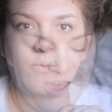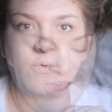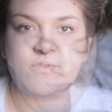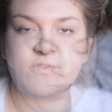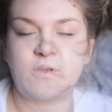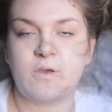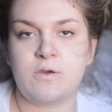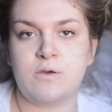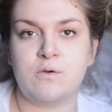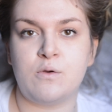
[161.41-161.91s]

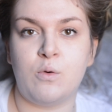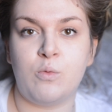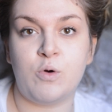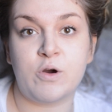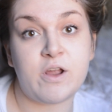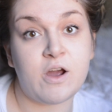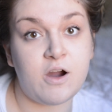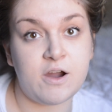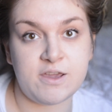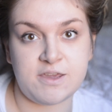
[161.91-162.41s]
so
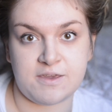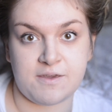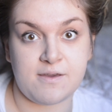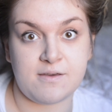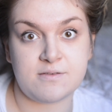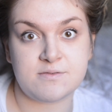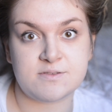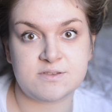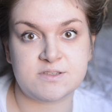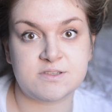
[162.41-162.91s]
what I
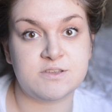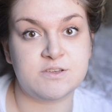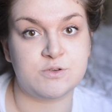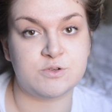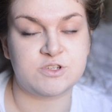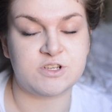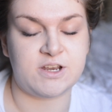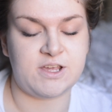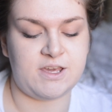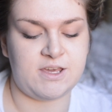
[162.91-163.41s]
use
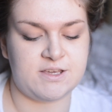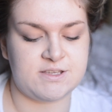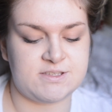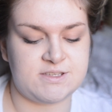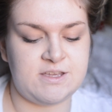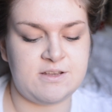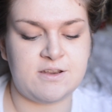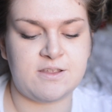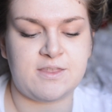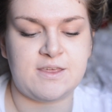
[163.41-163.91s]
usually is
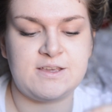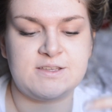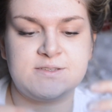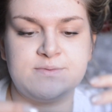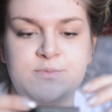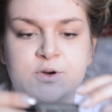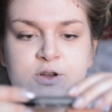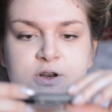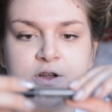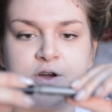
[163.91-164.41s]
either this
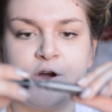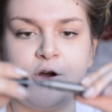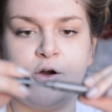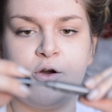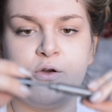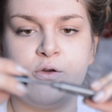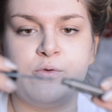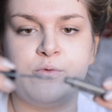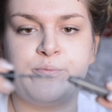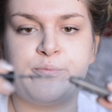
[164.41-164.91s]
Model
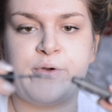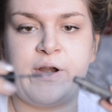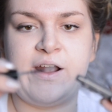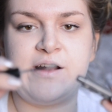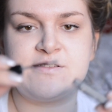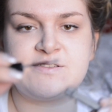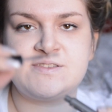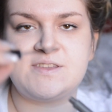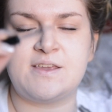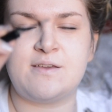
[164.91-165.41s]
Co
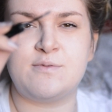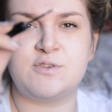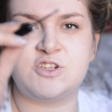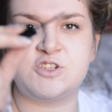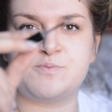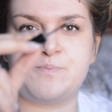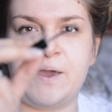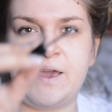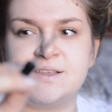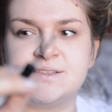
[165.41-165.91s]
brow thing, which
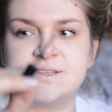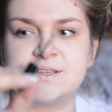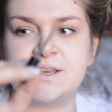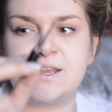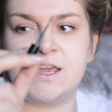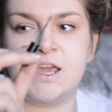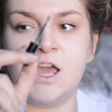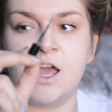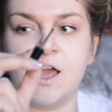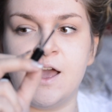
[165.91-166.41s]
is
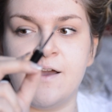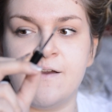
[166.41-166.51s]
basically